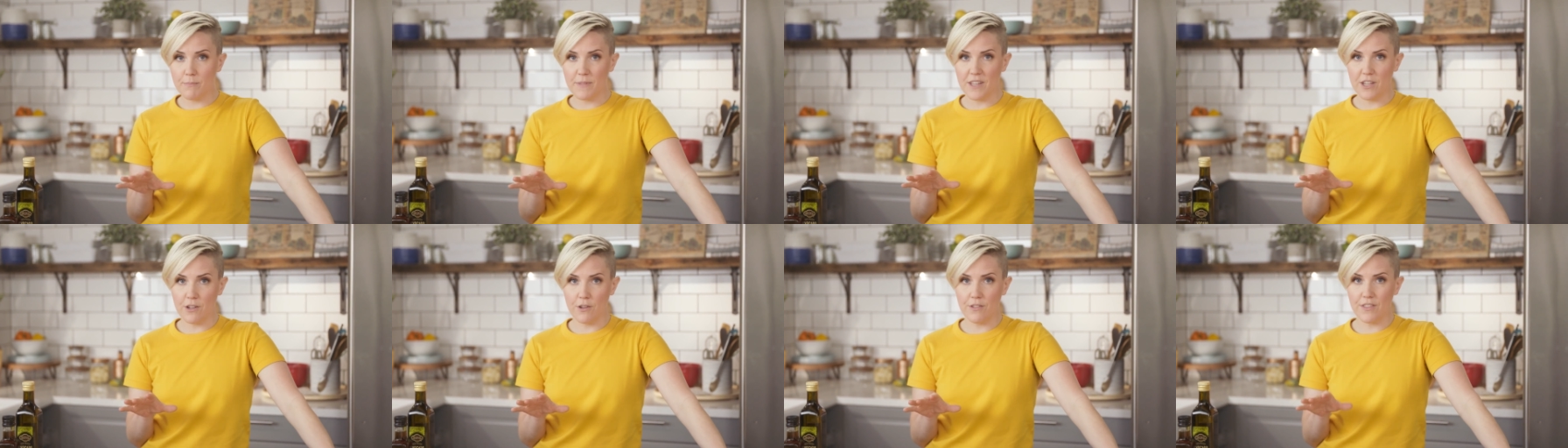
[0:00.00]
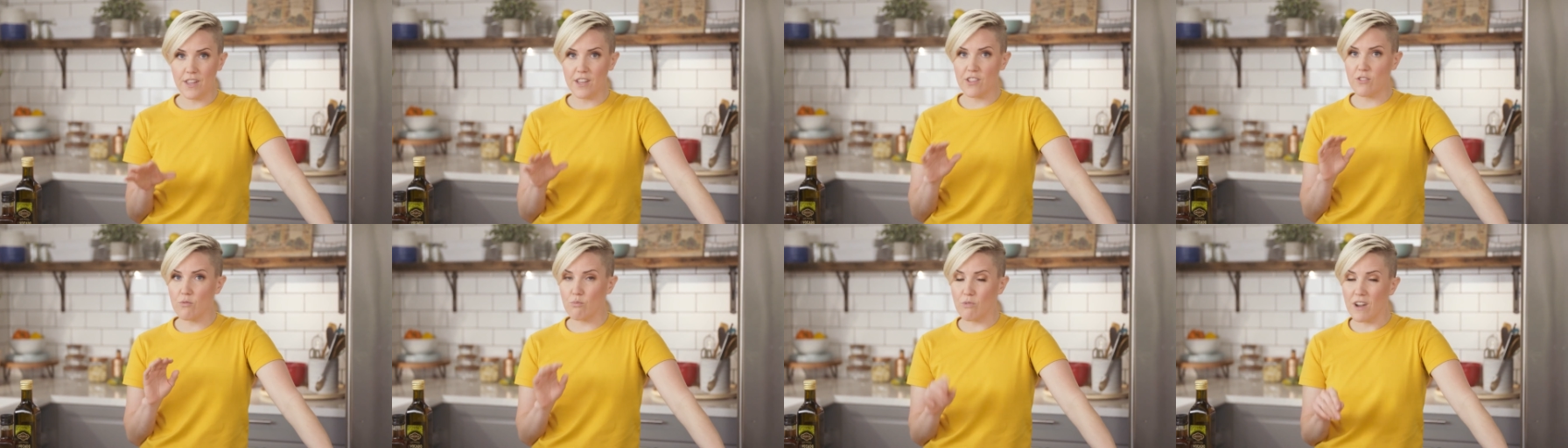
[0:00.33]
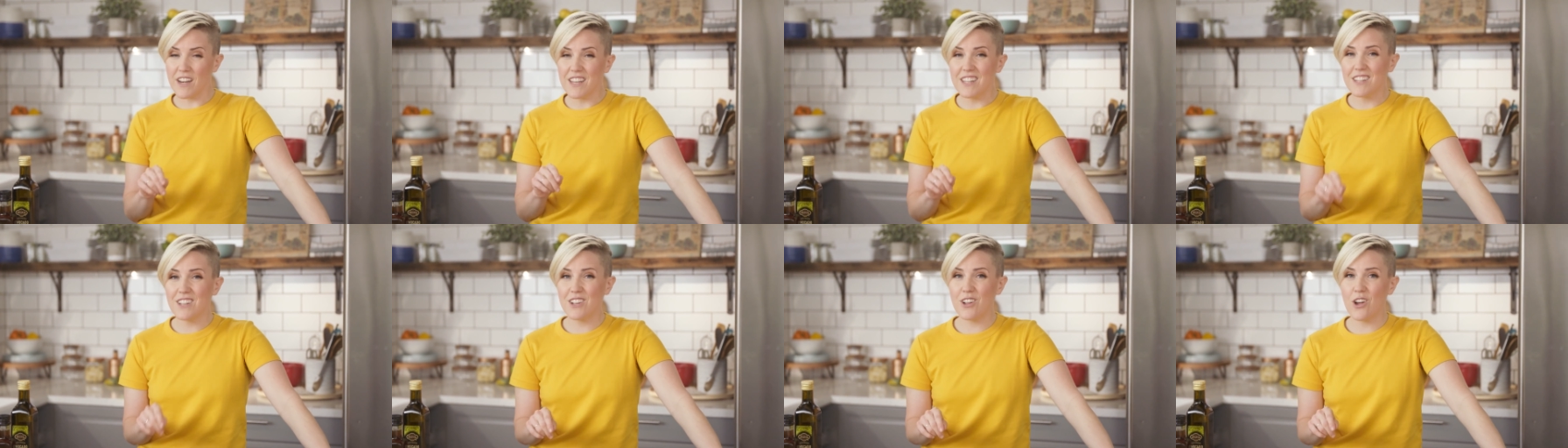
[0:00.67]
meal that's
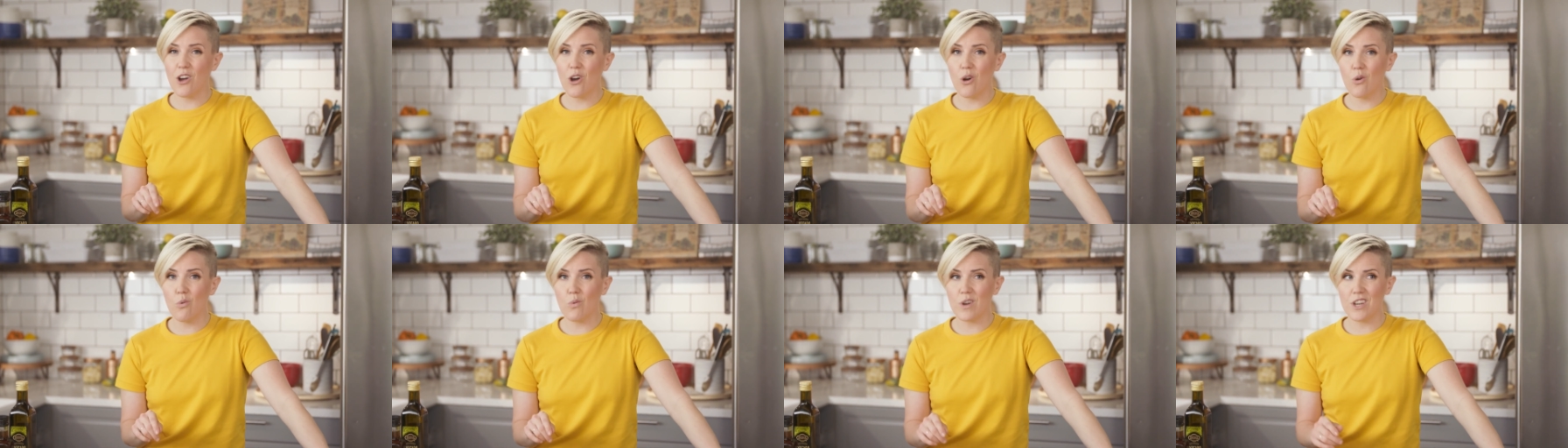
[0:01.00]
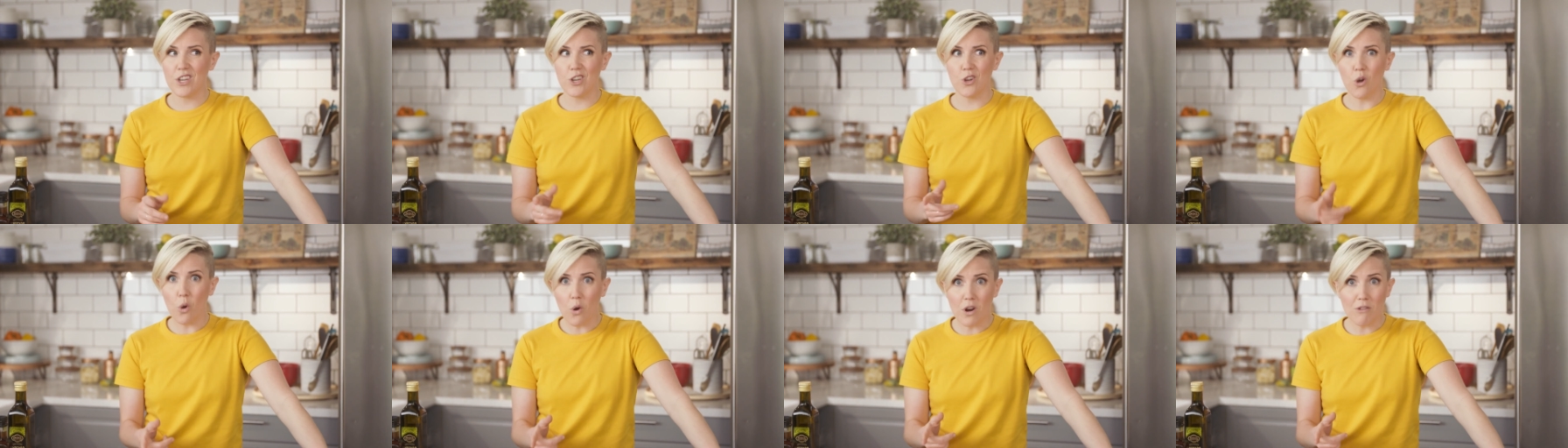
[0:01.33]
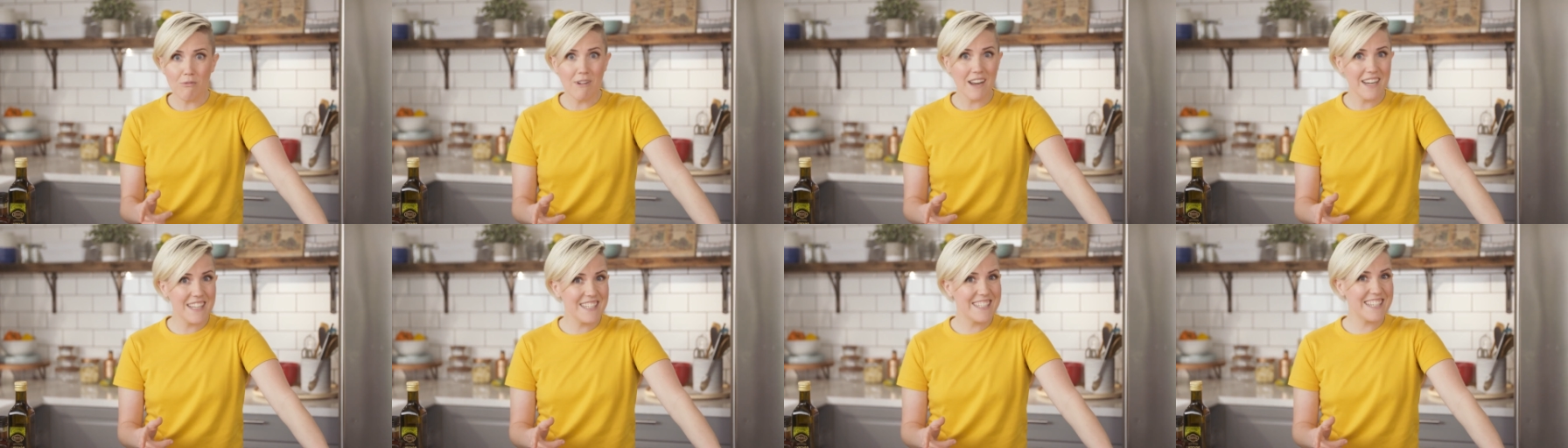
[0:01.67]
ready to go when you're
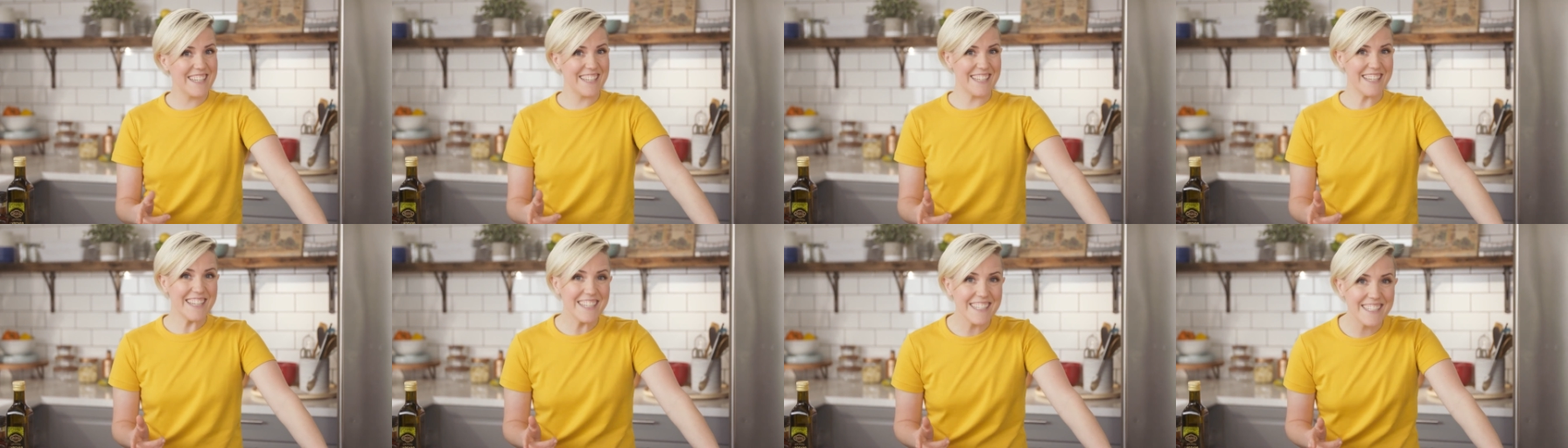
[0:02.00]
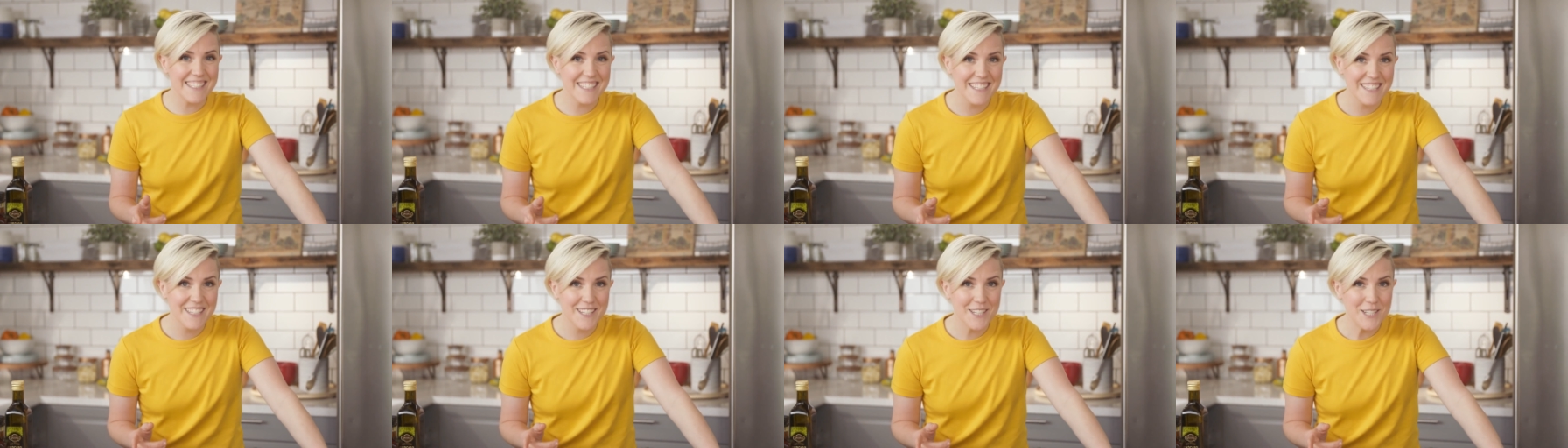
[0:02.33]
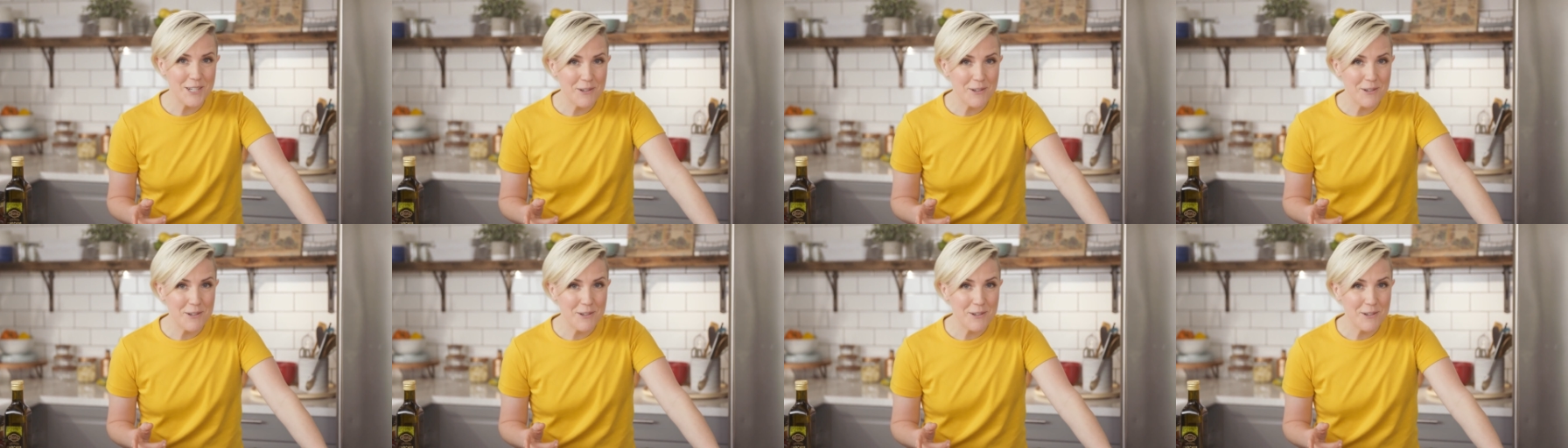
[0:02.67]
ready to eat?